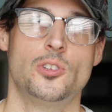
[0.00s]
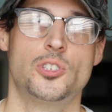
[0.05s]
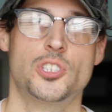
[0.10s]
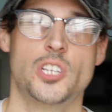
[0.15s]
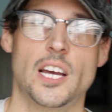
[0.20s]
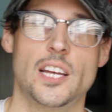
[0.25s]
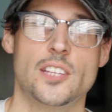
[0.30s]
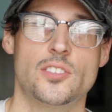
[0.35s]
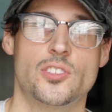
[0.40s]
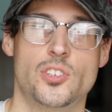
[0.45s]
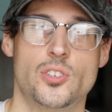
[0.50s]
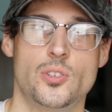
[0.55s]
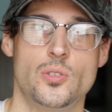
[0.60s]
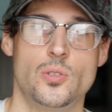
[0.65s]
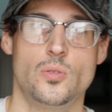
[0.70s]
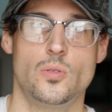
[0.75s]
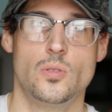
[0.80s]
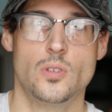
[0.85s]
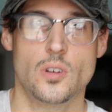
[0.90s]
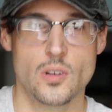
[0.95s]
shot
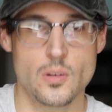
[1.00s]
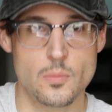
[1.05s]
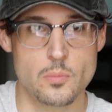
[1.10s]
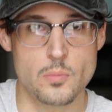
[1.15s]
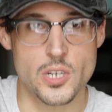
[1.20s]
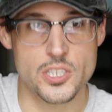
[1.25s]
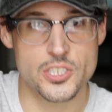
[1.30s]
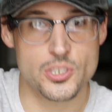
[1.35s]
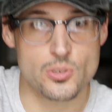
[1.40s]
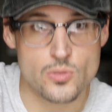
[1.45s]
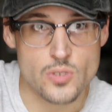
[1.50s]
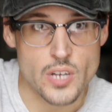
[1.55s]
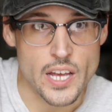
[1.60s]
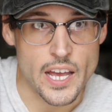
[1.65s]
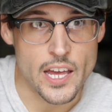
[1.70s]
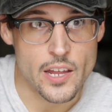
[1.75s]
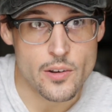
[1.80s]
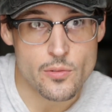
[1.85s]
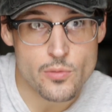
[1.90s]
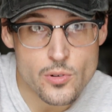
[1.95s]
too much
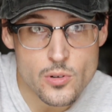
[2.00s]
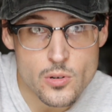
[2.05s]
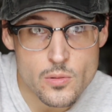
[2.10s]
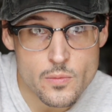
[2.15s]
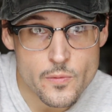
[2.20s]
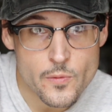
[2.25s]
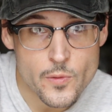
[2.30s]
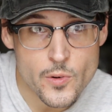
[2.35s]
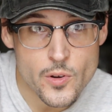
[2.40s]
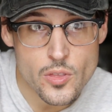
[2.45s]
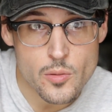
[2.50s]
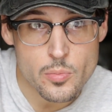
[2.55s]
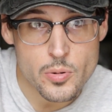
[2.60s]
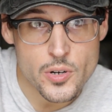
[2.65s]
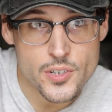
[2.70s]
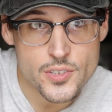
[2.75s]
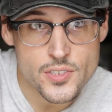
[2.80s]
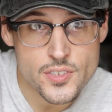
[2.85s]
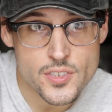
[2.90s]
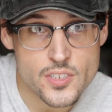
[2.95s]
headroom for the
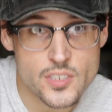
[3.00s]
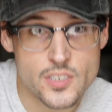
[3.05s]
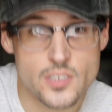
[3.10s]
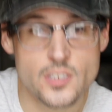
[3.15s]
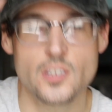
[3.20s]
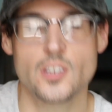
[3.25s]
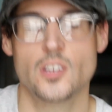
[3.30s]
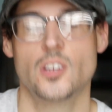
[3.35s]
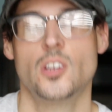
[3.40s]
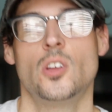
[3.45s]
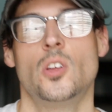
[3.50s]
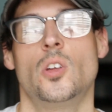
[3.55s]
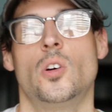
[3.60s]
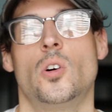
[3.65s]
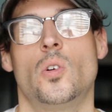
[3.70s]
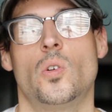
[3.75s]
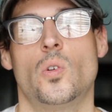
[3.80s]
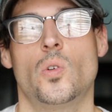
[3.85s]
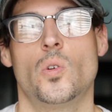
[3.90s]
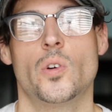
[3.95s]
person,
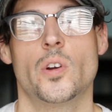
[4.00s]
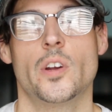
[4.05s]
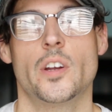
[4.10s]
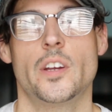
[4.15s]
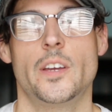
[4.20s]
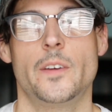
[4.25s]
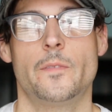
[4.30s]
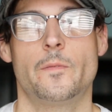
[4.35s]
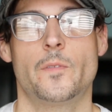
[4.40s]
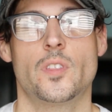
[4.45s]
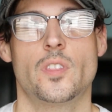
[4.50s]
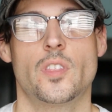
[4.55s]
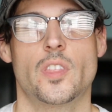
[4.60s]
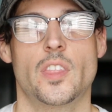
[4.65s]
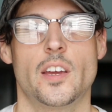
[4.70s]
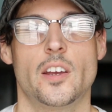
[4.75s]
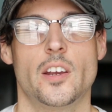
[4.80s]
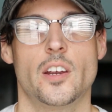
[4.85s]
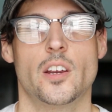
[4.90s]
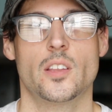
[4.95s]
or if
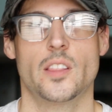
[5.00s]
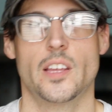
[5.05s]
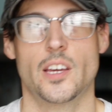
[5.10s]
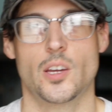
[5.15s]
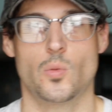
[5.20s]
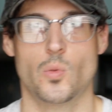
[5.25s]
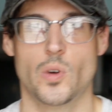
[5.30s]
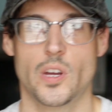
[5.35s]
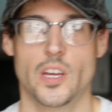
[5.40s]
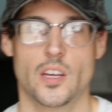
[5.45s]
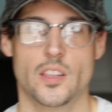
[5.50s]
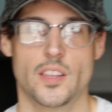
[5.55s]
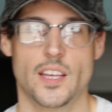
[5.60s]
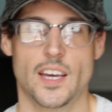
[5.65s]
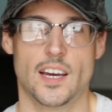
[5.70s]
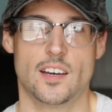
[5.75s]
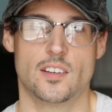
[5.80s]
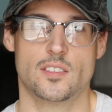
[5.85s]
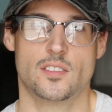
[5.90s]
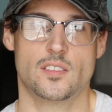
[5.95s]
they're way on
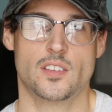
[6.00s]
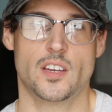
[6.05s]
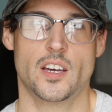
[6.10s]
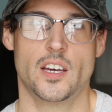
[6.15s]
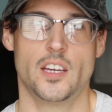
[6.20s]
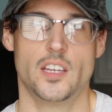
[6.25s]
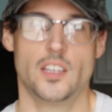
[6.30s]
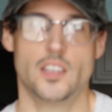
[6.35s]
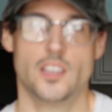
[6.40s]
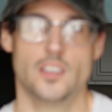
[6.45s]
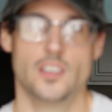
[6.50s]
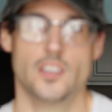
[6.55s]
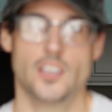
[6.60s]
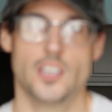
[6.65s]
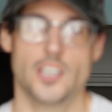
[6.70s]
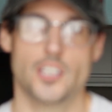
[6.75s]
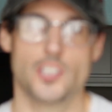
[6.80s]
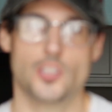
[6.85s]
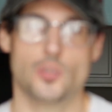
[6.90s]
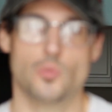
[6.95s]
the outside
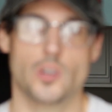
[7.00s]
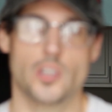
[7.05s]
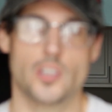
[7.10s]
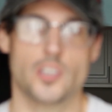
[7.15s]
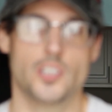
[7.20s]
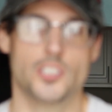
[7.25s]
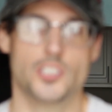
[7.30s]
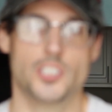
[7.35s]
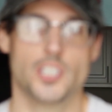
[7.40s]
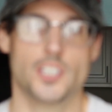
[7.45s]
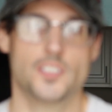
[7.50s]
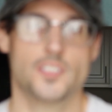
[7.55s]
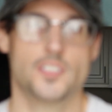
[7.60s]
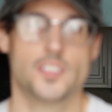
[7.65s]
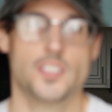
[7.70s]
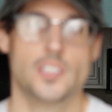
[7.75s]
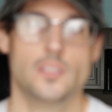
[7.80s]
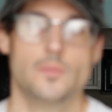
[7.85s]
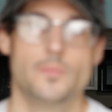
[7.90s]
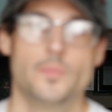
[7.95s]
and you want to adjust
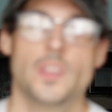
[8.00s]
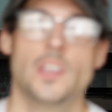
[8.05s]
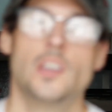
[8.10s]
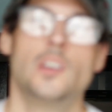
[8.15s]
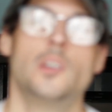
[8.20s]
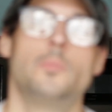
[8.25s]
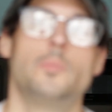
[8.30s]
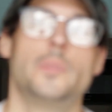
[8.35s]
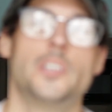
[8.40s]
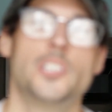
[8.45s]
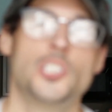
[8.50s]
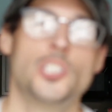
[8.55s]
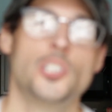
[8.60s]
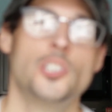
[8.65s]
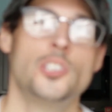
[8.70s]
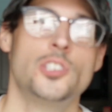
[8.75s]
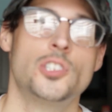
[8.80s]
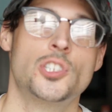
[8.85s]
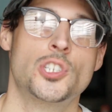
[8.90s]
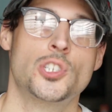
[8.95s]
it, make sure
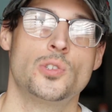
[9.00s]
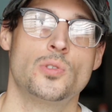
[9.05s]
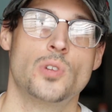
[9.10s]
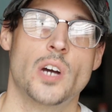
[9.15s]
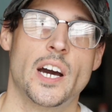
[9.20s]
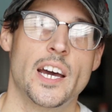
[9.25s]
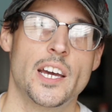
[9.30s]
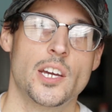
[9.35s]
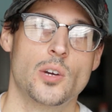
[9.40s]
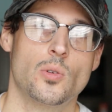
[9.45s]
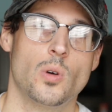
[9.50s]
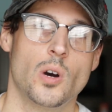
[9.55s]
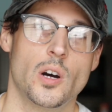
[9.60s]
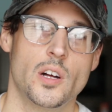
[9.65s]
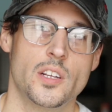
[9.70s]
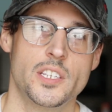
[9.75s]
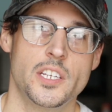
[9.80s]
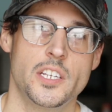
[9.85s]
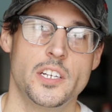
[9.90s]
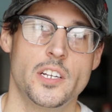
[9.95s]
you shoot high
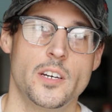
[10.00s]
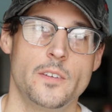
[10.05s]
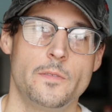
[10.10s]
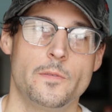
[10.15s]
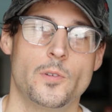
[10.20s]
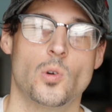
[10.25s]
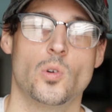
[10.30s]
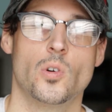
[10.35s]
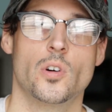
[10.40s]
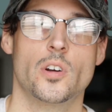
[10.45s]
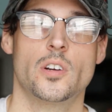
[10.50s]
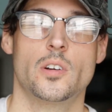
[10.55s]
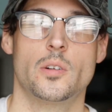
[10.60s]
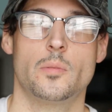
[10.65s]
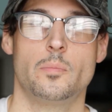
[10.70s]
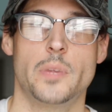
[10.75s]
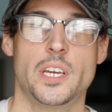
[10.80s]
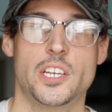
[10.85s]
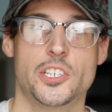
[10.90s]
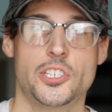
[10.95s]
quality enough, or
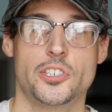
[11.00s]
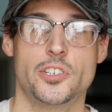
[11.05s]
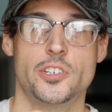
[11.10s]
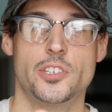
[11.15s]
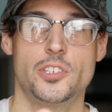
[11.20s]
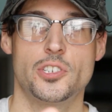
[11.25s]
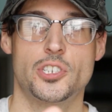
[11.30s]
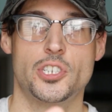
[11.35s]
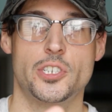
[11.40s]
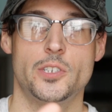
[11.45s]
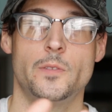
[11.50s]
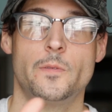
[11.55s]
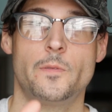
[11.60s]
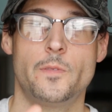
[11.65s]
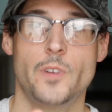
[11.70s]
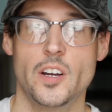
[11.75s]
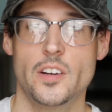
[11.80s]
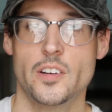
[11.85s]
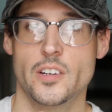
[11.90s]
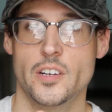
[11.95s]
make sure you shoot
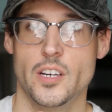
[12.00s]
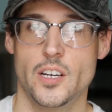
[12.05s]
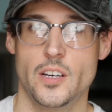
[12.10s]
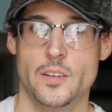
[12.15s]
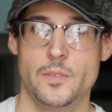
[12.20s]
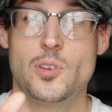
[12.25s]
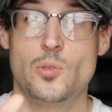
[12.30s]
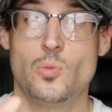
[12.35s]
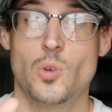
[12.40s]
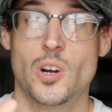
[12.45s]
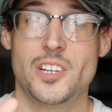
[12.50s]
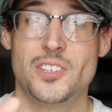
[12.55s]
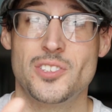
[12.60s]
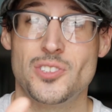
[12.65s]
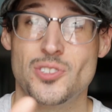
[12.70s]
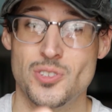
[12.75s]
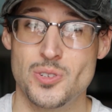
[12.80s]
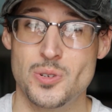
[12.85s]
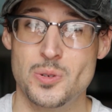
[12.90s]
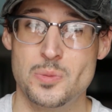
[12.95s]
far enough. You want to
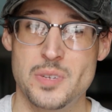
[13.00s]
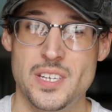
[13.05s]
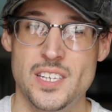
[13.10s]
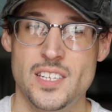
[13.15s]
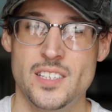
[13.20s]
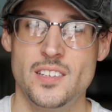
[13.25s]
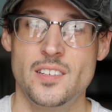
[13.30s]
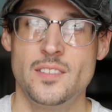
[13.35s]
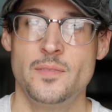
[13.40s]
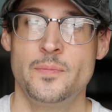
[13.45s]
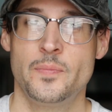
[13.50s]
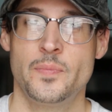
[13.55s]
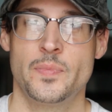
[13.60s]
zoom in,